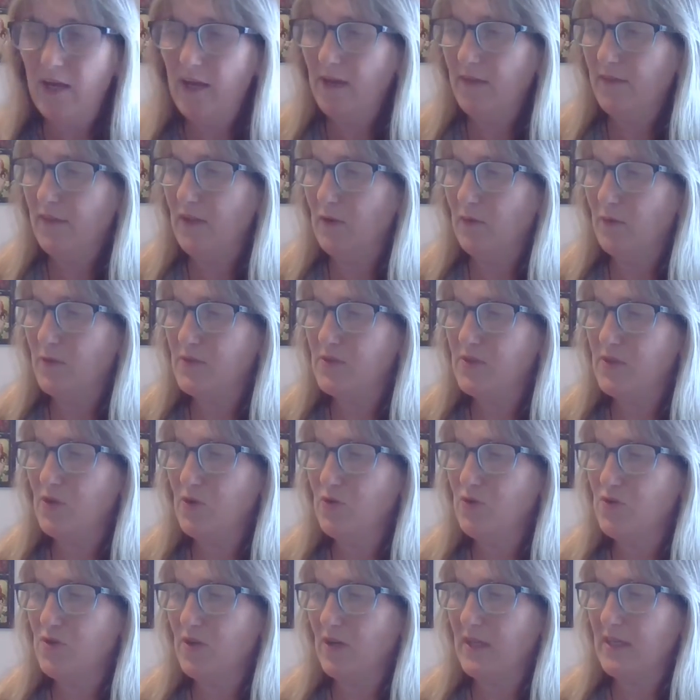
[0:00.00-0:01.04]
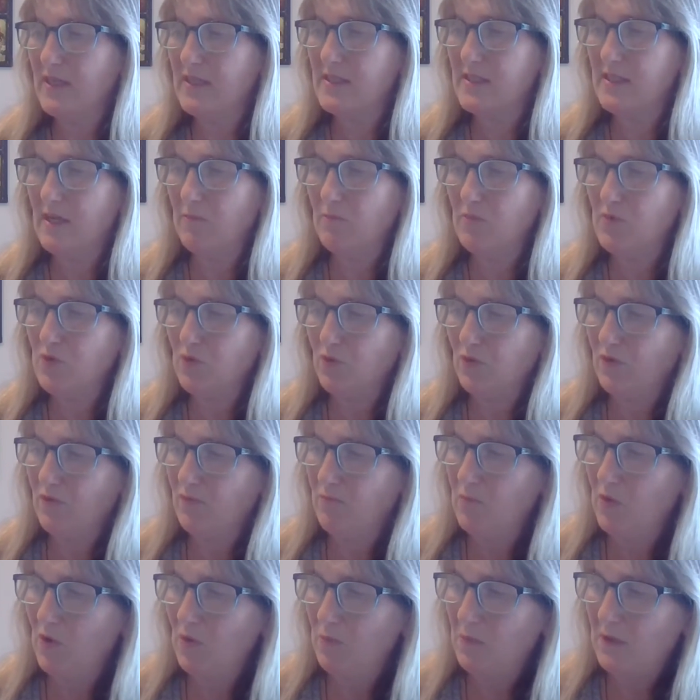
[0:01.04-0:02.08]
There is usually some sort of
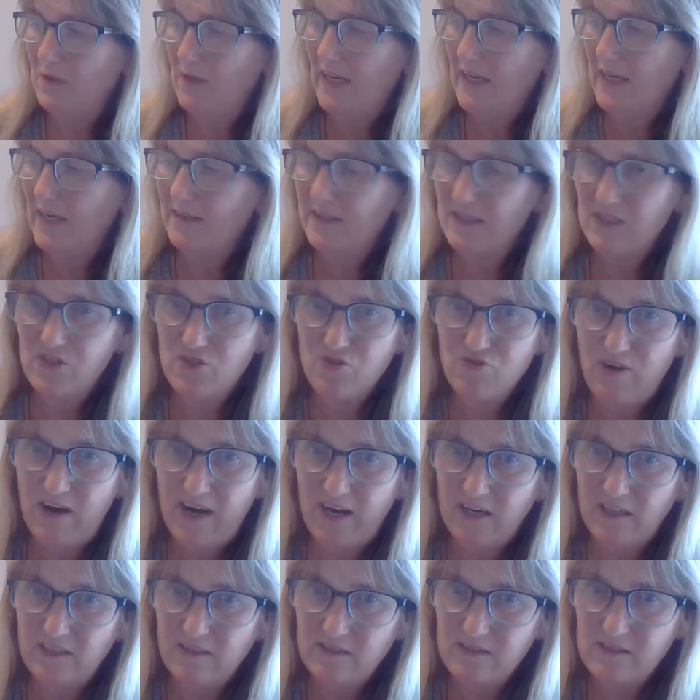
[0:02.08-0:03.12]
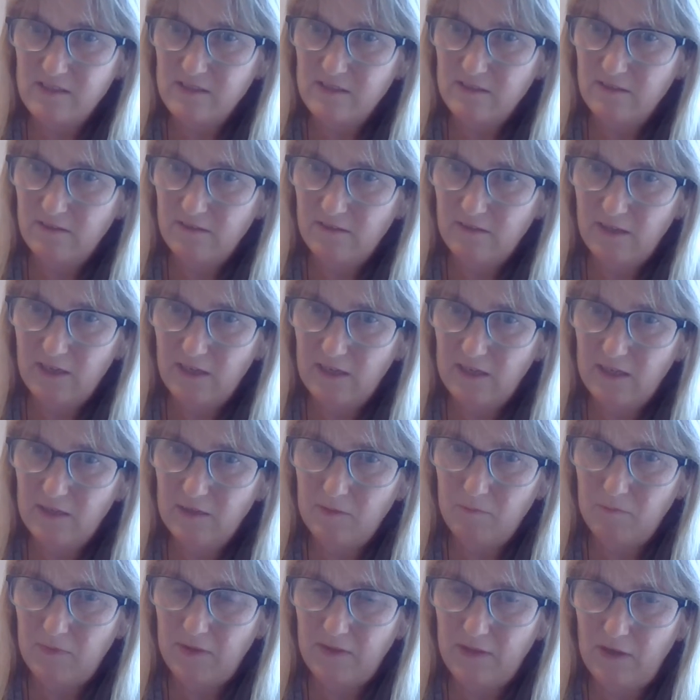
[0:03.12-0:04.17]
movement. Here there's dragons,
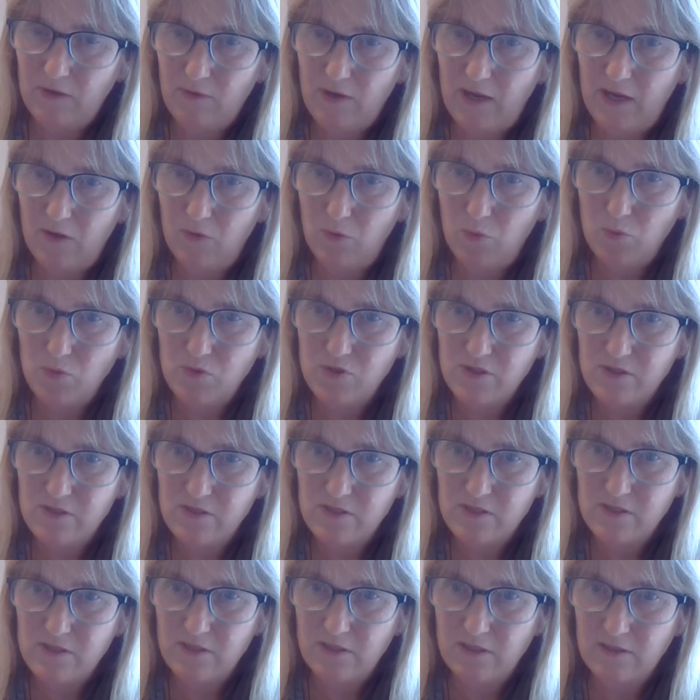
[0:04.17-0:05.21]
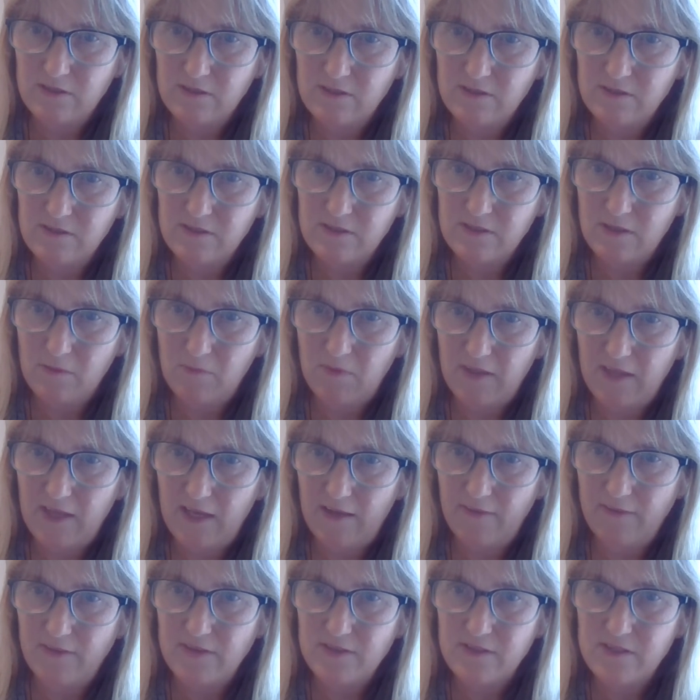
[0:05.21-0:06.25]
but there are horses in some of the
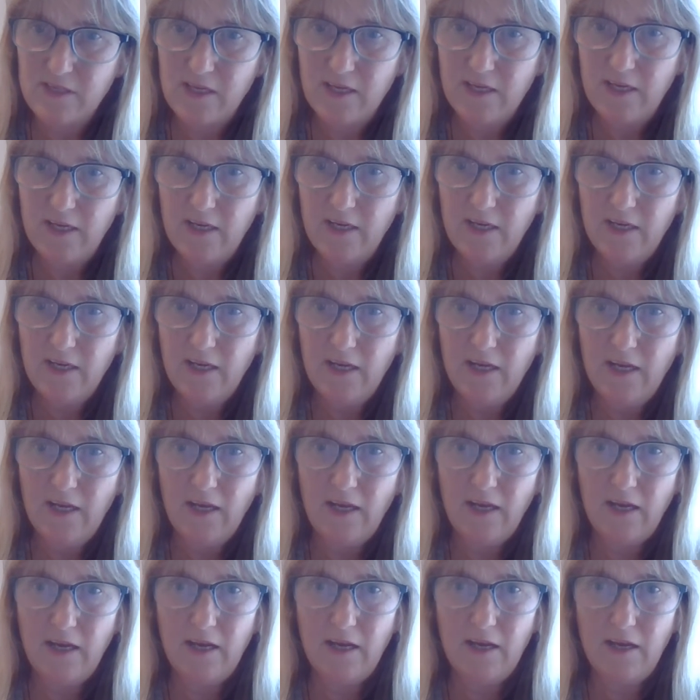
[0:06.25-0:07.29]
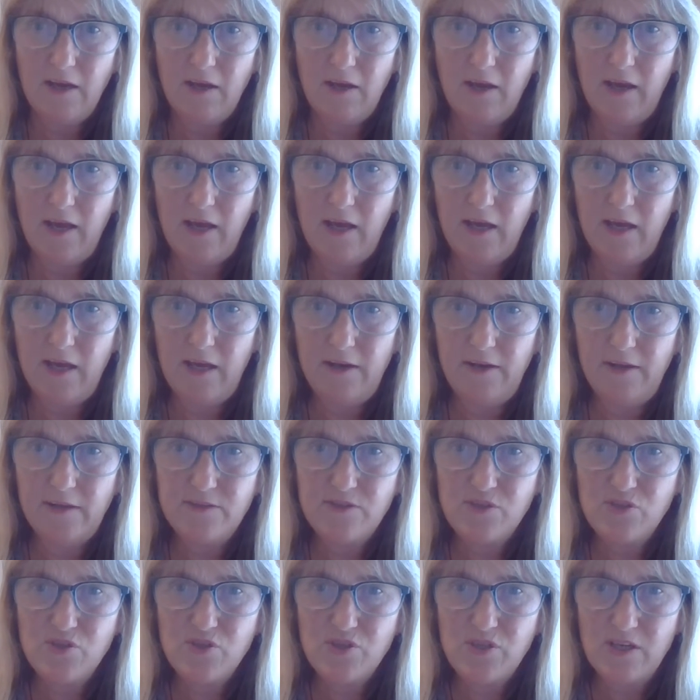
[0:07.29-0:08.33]
others. And
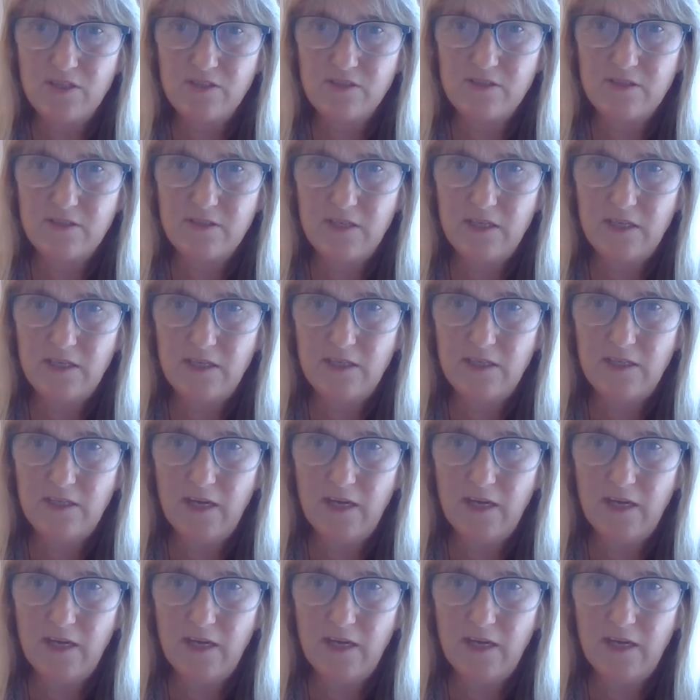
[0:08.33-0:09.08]
it's just the